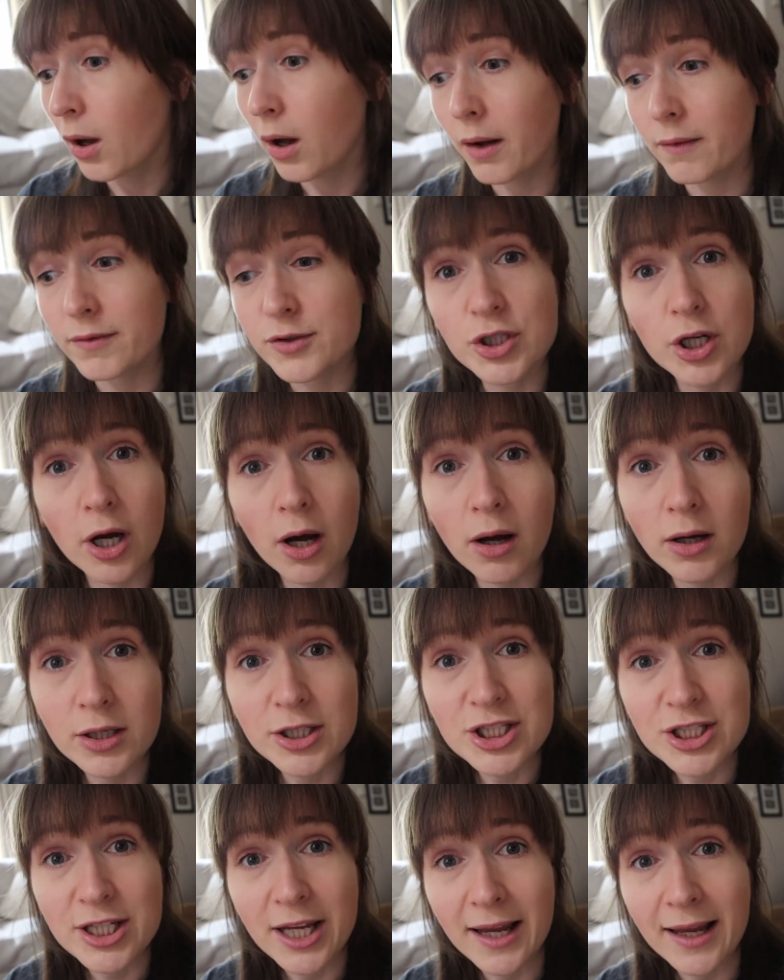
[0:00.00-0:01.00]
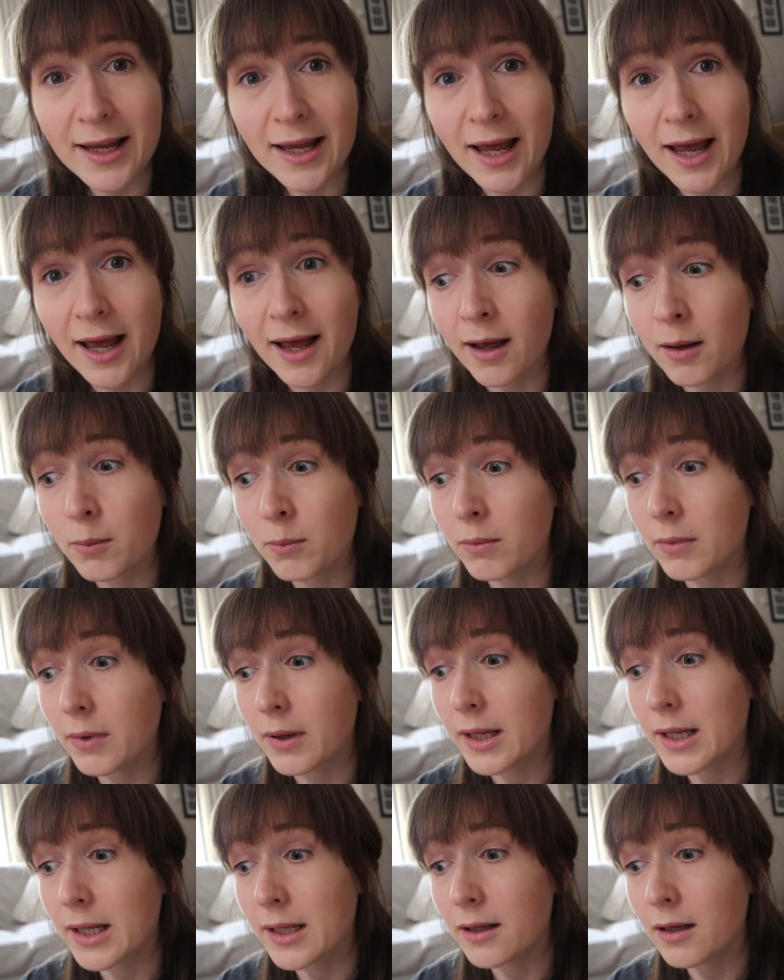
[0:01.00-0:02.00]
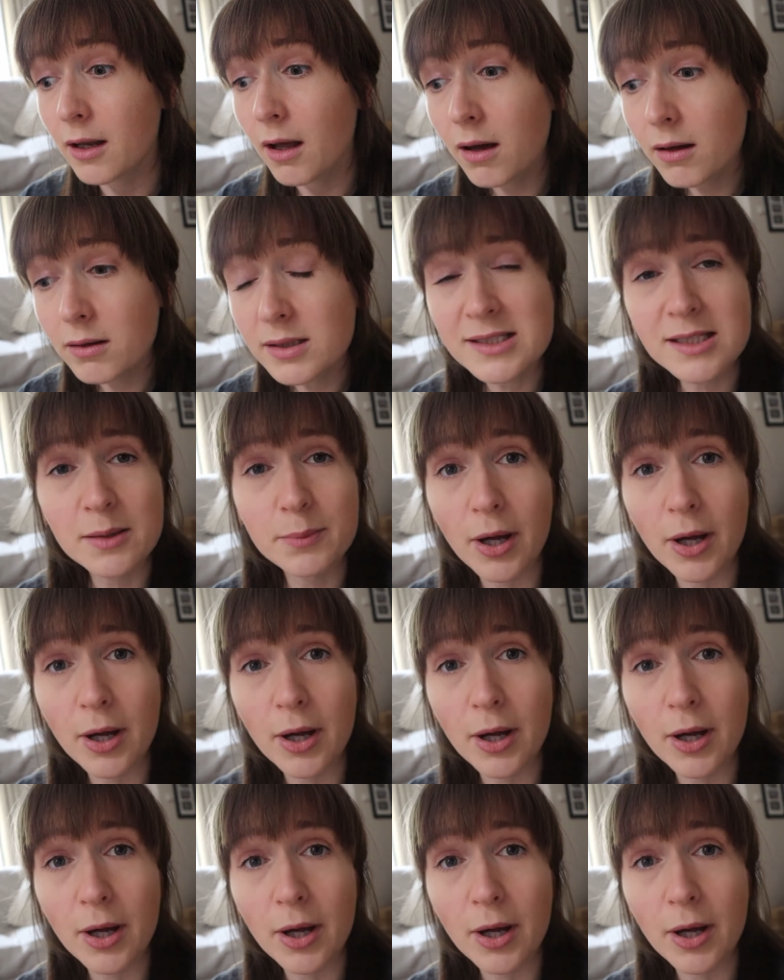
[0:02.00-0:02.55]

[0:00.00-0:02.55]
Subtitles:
I've charged it. It lasts